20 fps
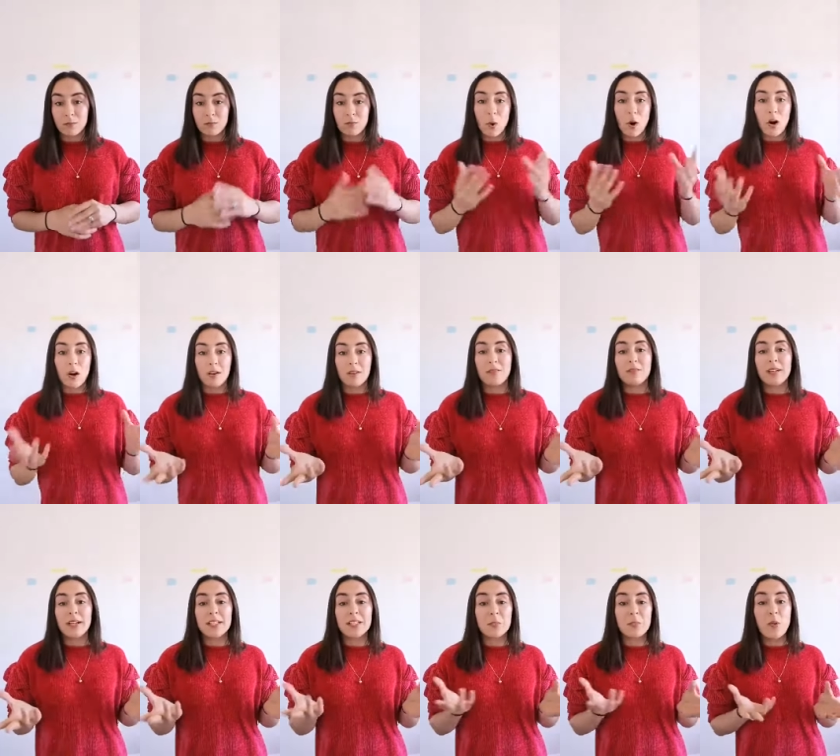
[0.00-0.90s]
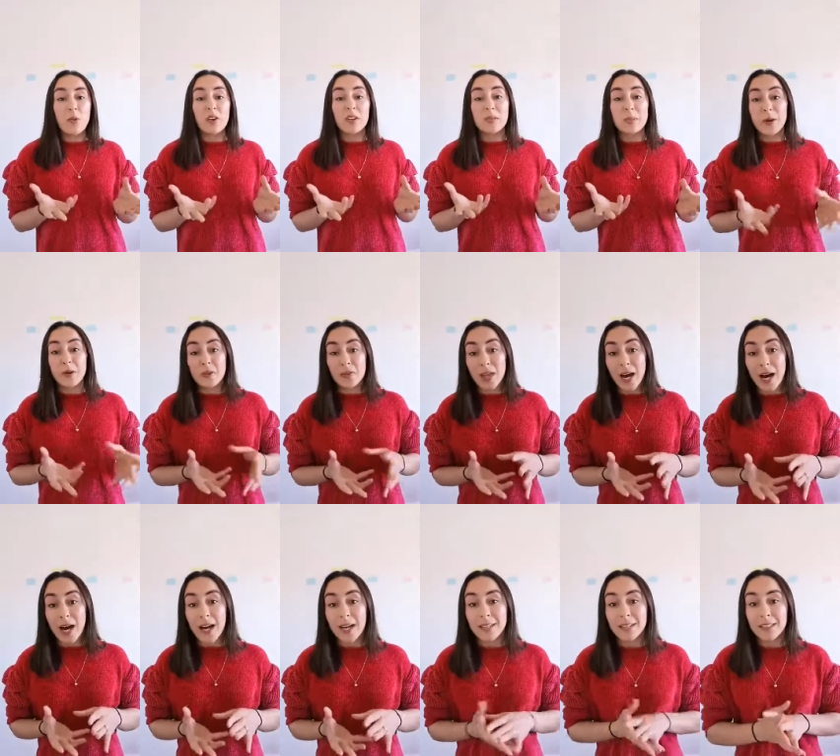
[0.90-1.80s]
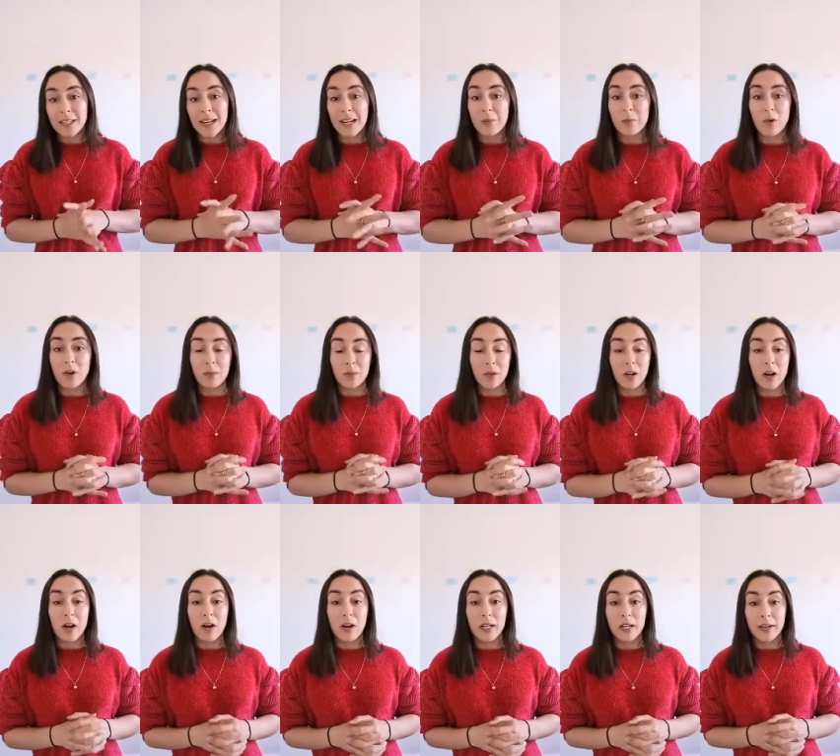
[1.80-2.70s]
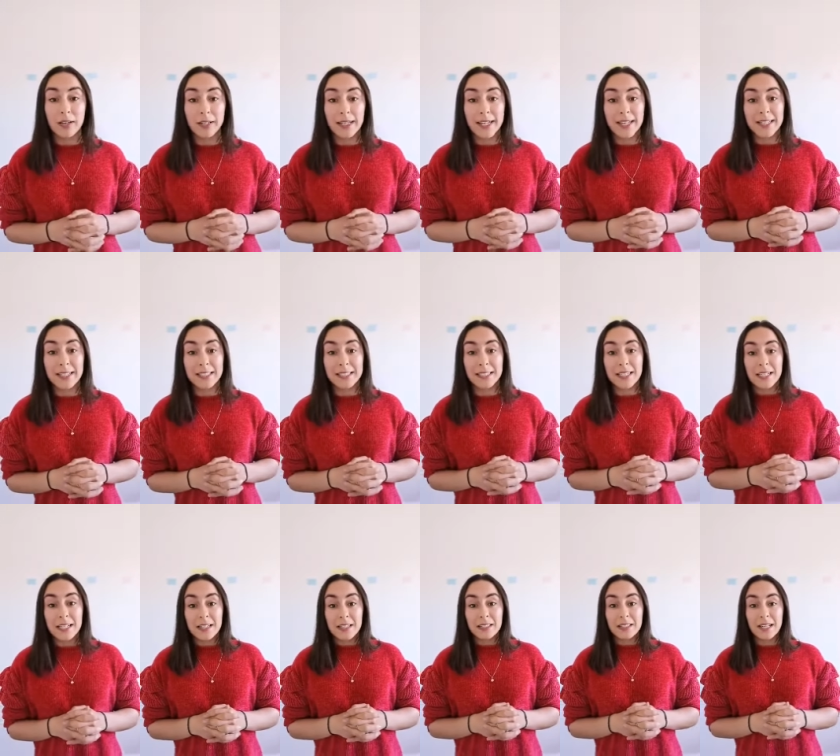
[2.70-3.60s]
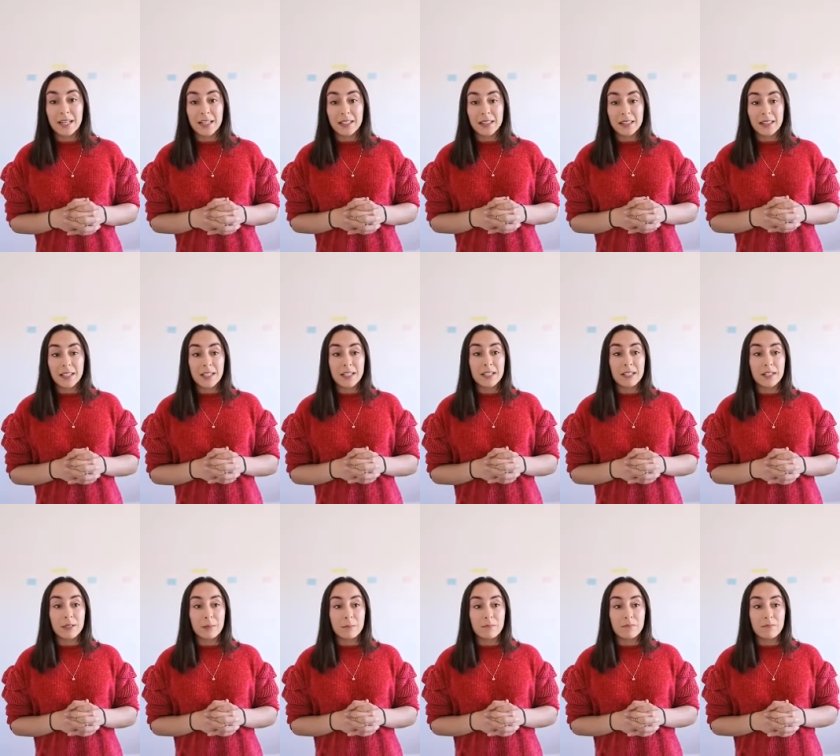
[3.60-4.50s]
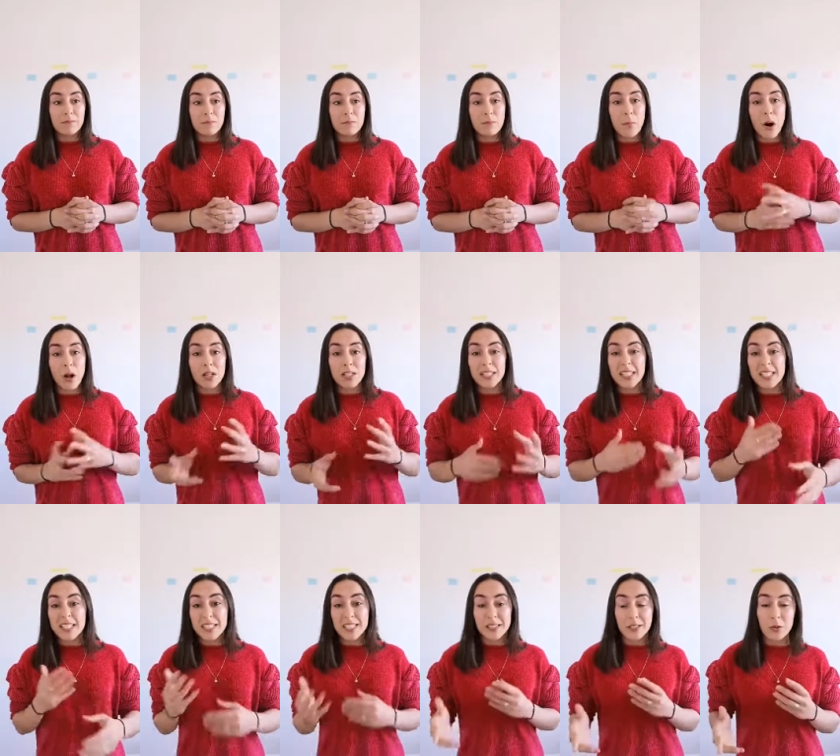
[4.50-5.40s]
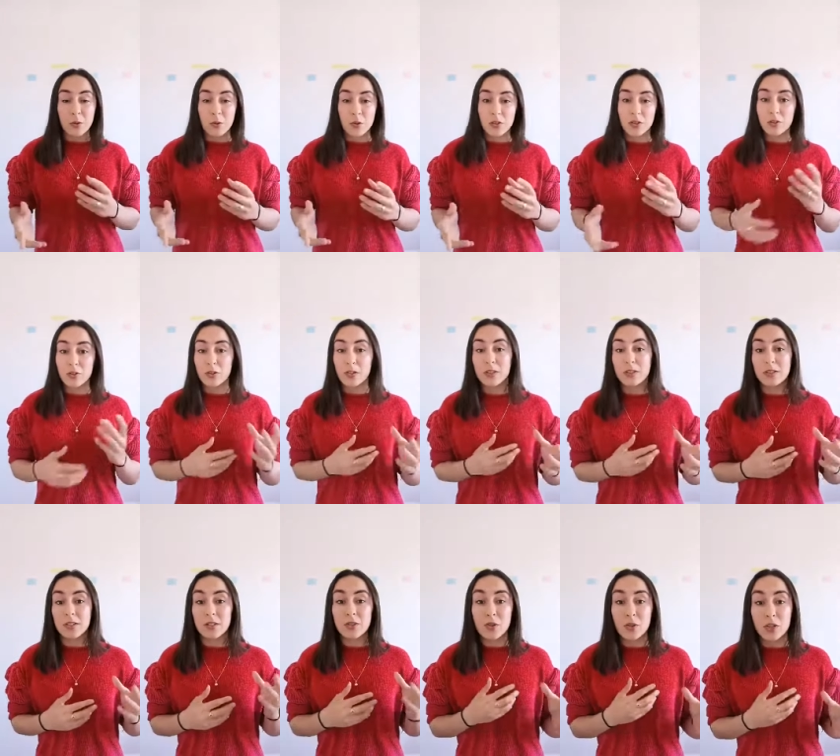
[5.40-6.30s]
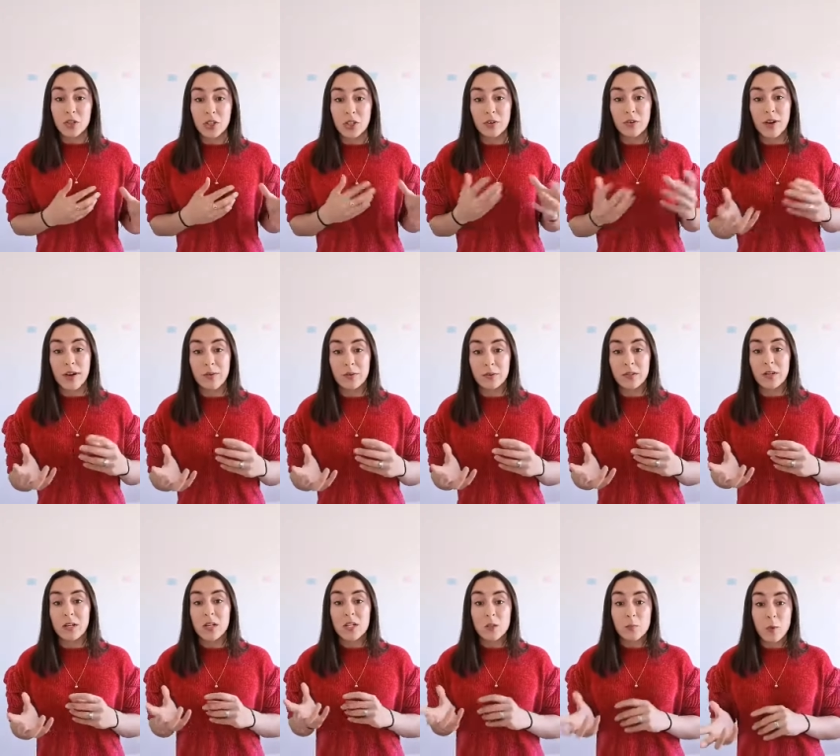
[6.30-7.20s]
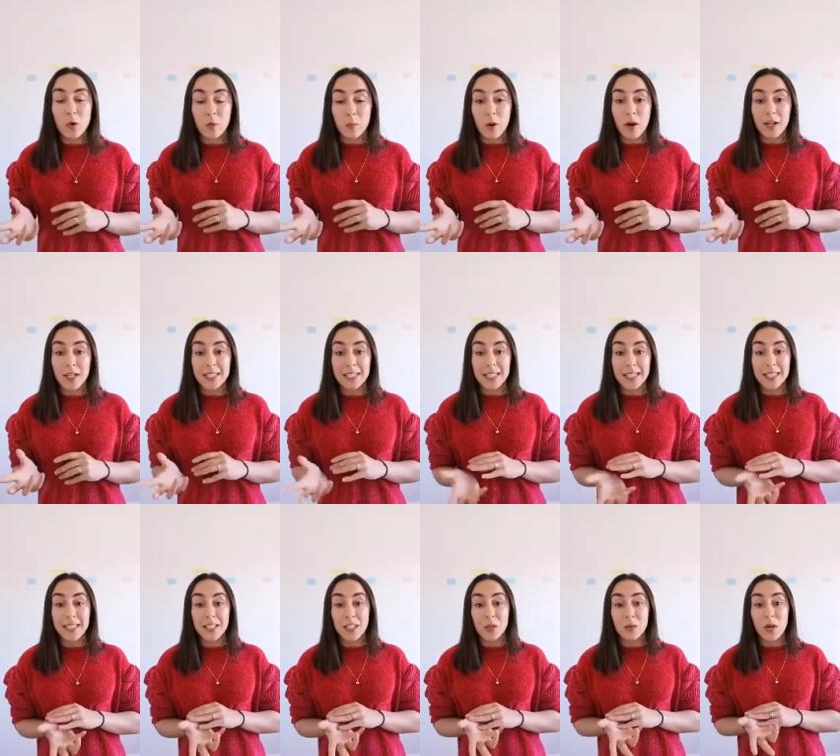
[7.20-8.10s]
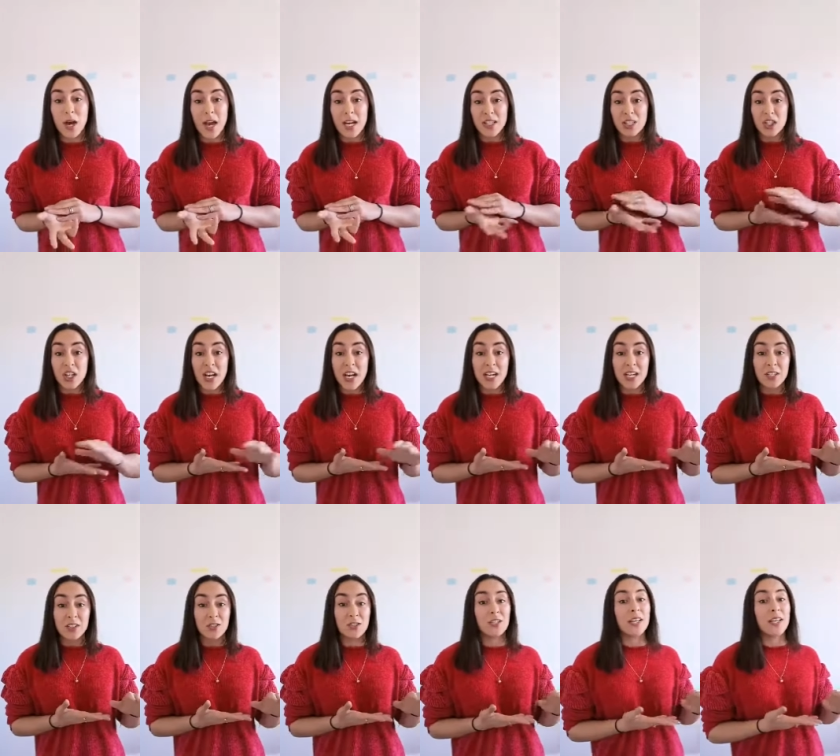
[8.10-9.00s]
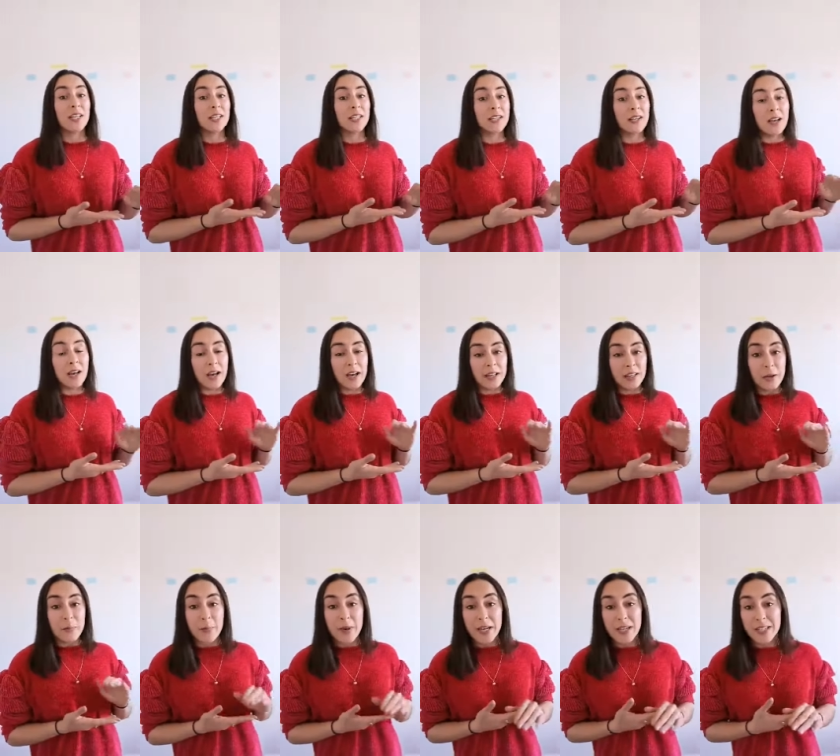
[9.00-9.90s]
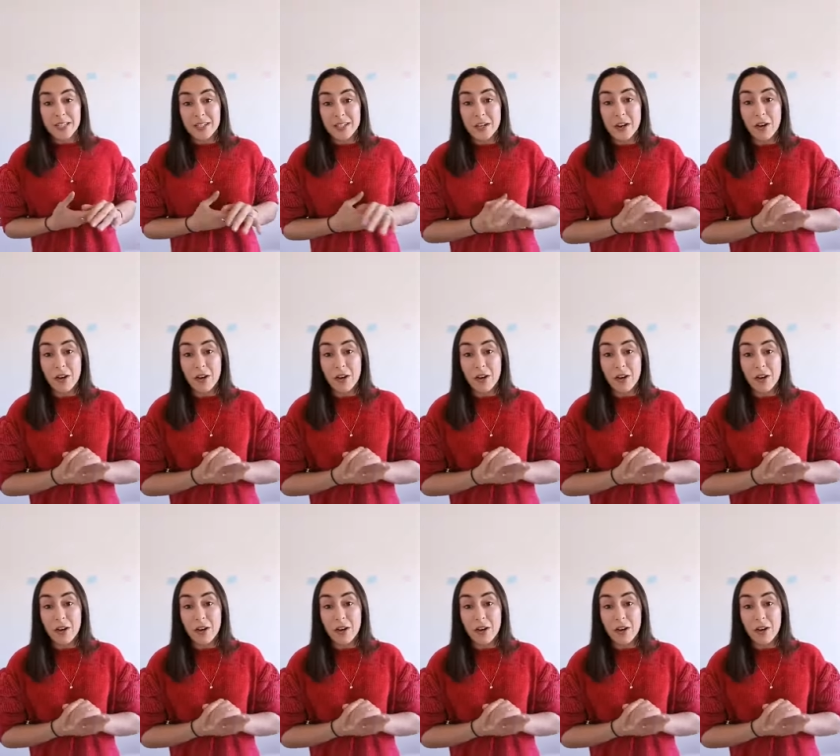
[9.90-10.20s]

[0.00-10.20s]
what is important about that, and what I'm going to highlight, is that the policy discourse or the discussion around sport policy in the U K changed in the mid